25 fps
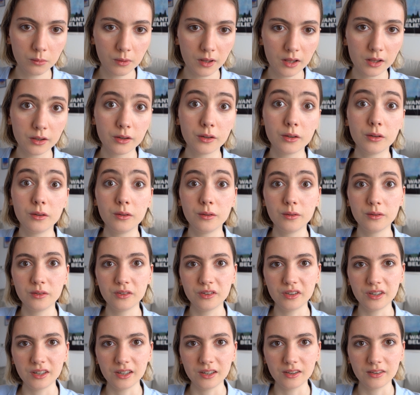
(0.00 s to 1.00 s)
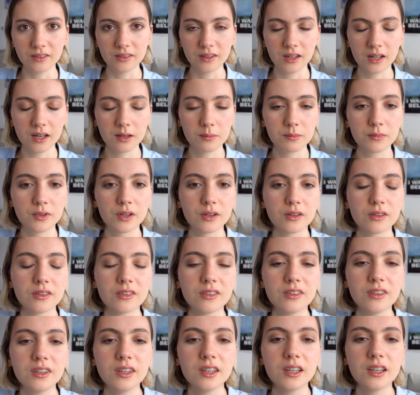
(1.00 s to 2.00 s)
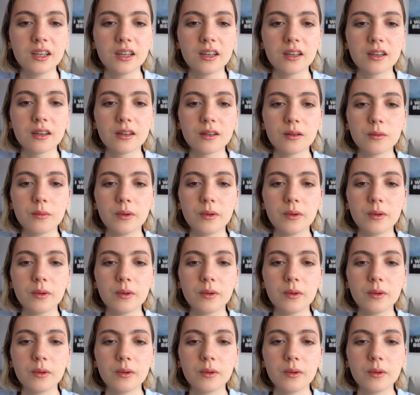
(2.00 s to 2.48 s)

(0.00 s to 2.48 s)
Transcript: Well, good news is that I'm not seeing,